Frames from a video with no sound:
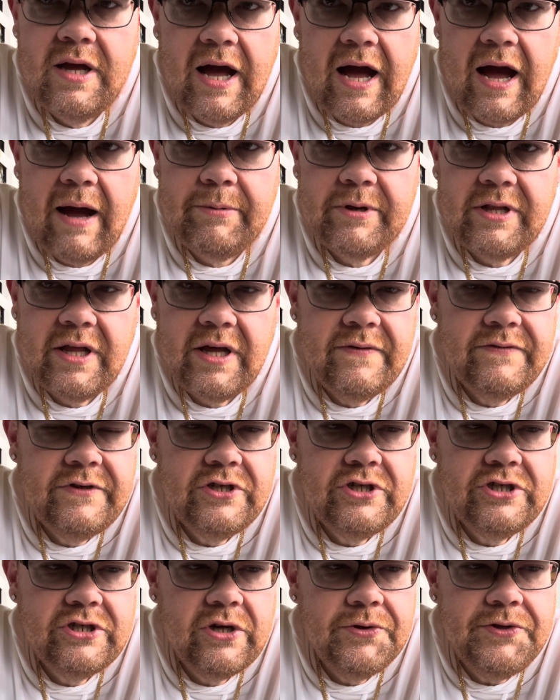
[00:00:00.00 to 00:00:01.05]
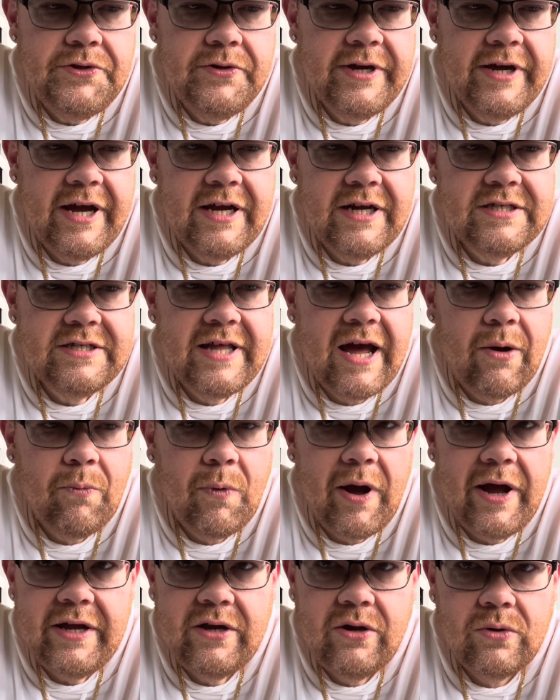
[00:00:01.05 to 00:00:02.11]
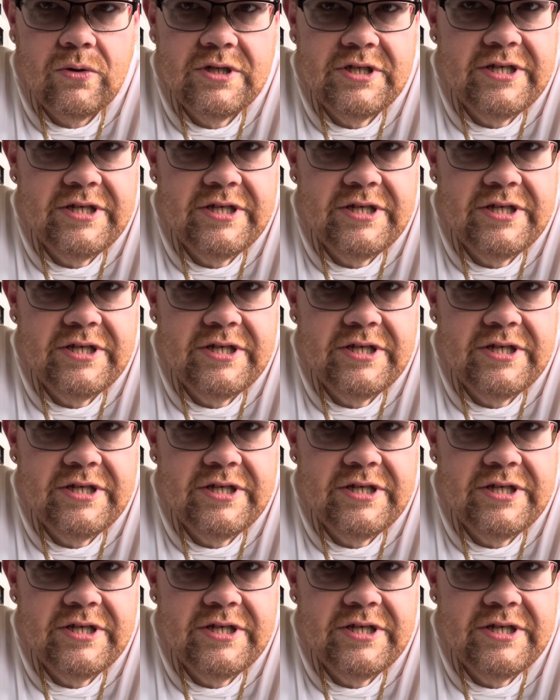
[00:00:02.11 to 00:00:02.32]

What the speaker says: I would love to show you guys that white gold